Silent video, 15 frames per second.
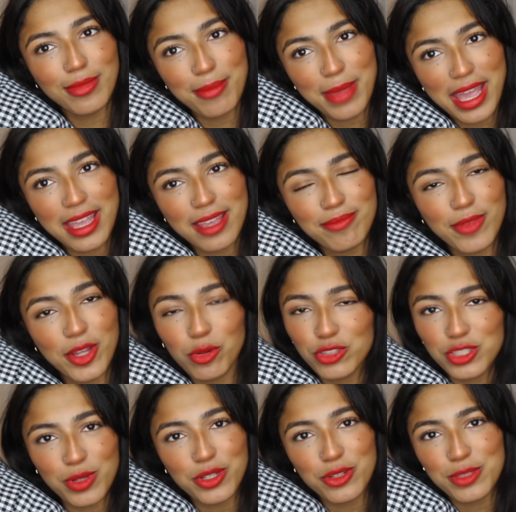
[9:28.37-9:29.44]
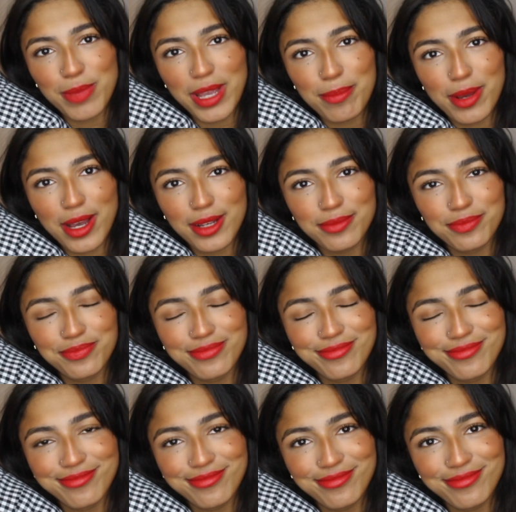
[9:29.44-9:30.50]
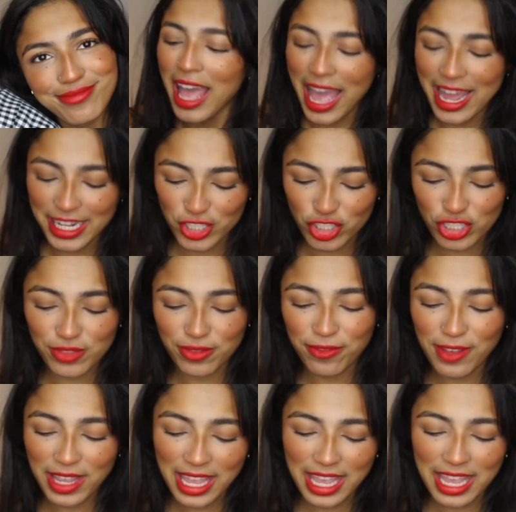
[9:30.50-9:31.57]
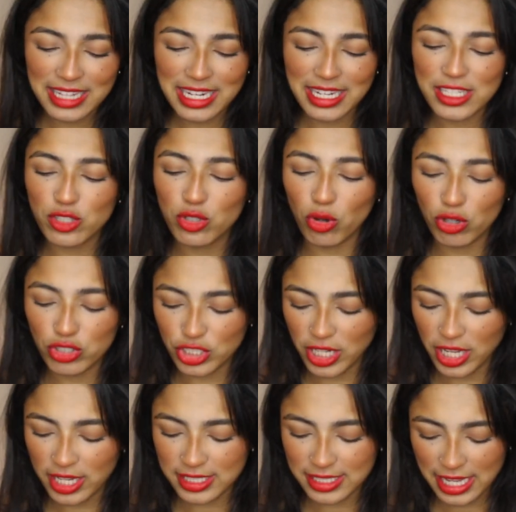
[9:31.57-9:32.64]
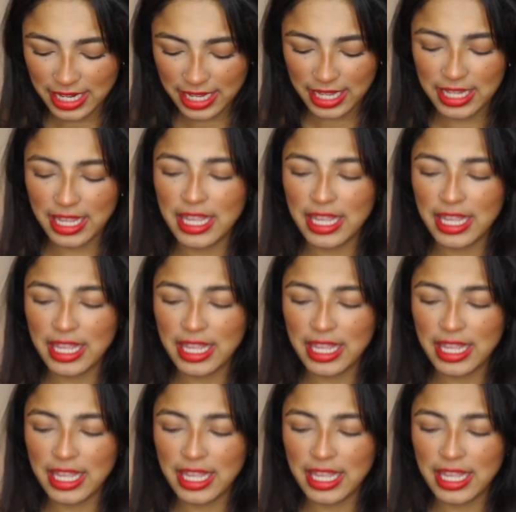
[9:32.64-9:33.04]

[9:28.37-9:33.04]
Me and also a newspaper and it's just fitted and it's gorgeous and it,